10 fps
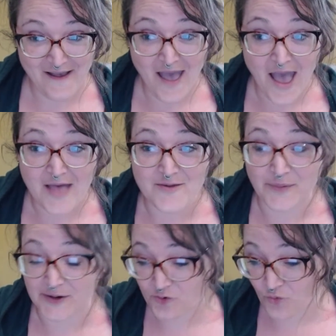And then my
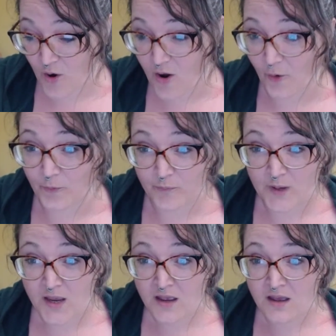Chrome
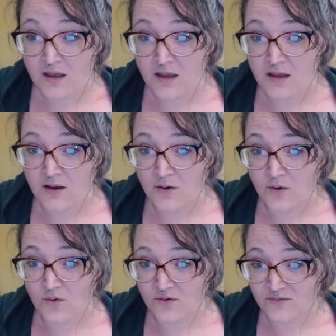
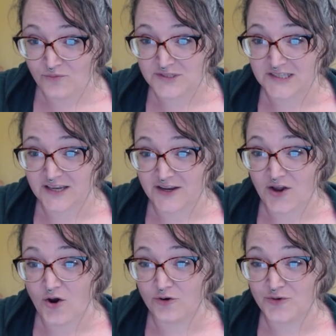was like,
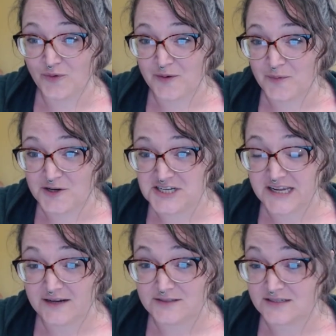oh, do you want to merge
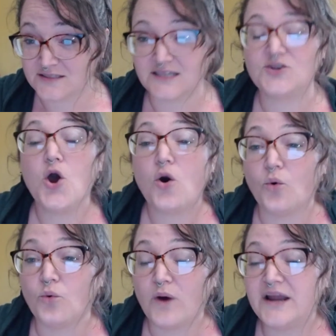accounts? I was like,
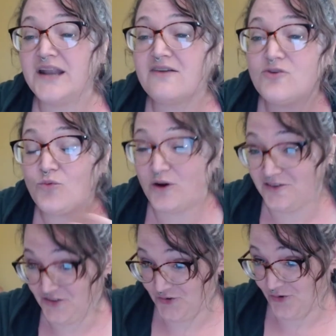no, I never want
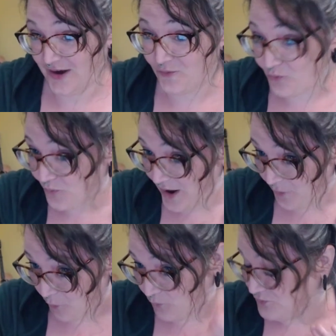to. I
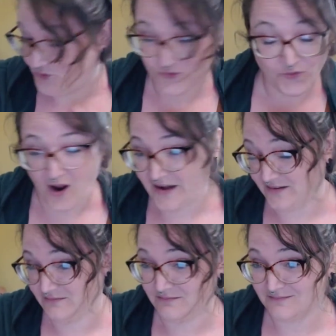do not.
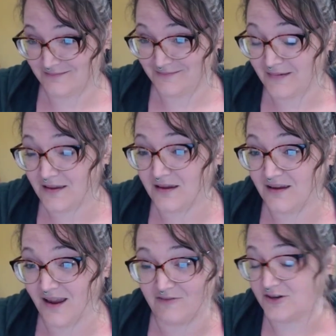
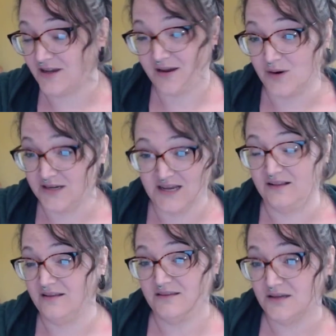Every time I tell
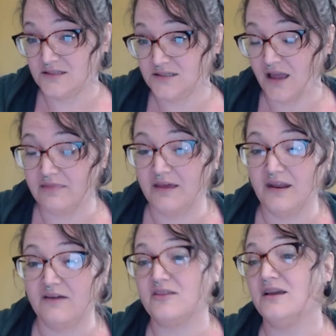it this, and then
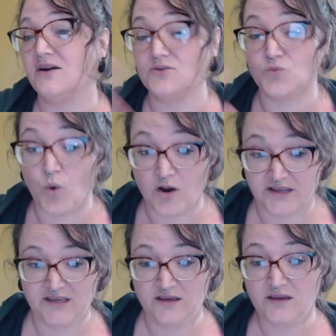everything goes
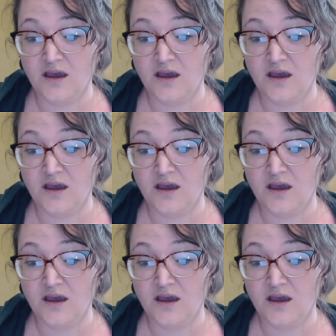wonky.